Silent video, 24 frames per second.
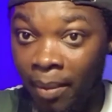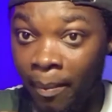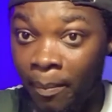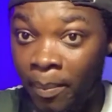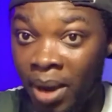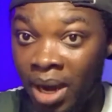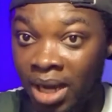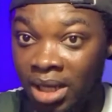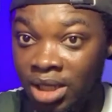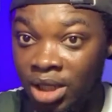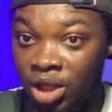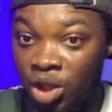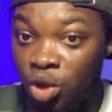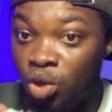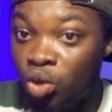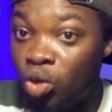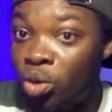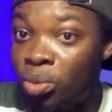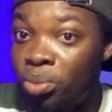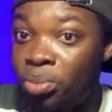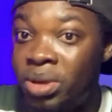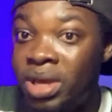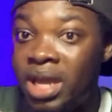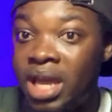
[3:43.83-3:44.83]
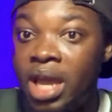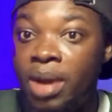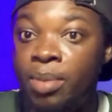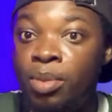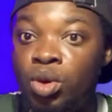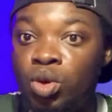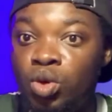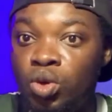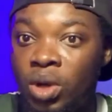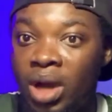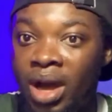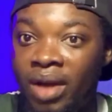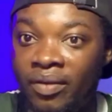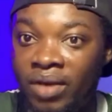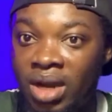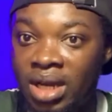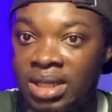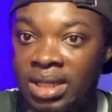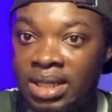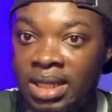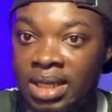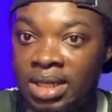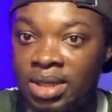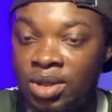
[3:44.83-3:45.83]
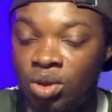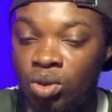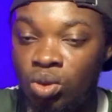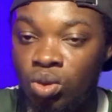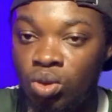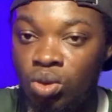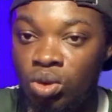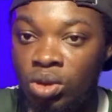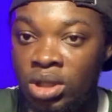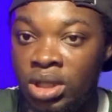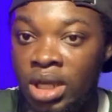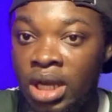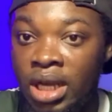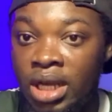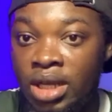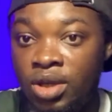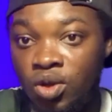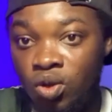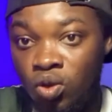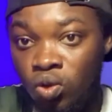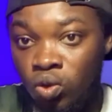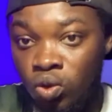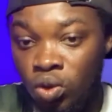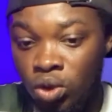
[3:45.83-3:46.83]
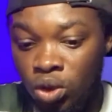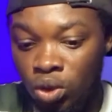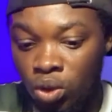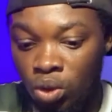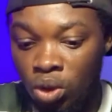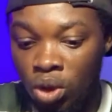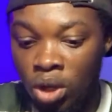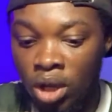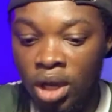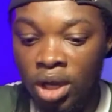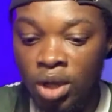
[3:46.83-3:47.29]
but you won't be able to have access to the studio.